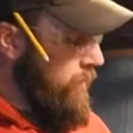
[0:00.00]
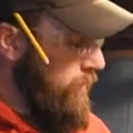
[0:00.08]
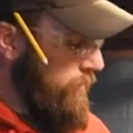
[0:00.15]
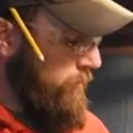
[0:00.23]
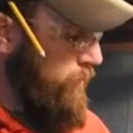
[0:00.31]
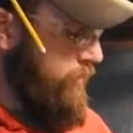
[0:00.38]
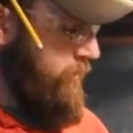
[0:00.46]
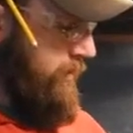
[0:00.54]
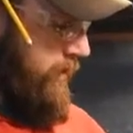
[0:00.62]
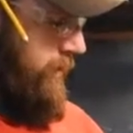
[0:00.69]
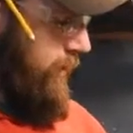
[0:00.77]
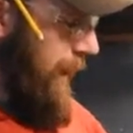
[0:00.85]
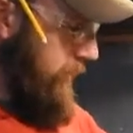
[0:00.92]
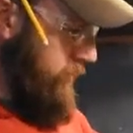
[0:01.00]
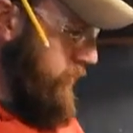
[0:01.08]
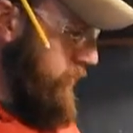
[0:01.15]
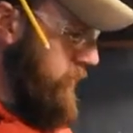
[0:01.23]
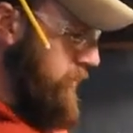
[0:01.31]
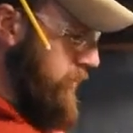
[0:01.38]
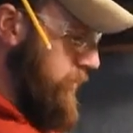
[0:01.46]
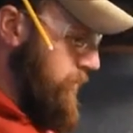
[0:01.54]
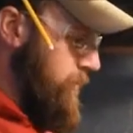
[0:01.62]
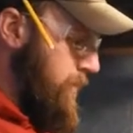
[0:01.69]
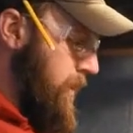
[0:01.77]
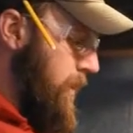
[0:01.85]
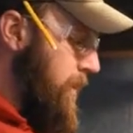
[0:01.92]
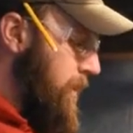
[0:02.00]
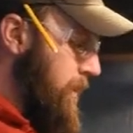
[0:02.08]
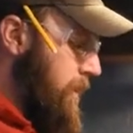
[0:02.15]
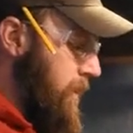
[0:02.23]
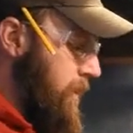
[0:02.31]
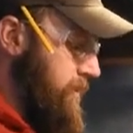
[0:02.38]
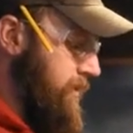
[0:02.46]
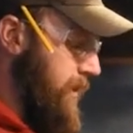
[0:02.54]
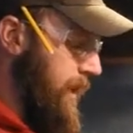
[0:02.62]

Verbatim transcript: What the push stick allows you to do is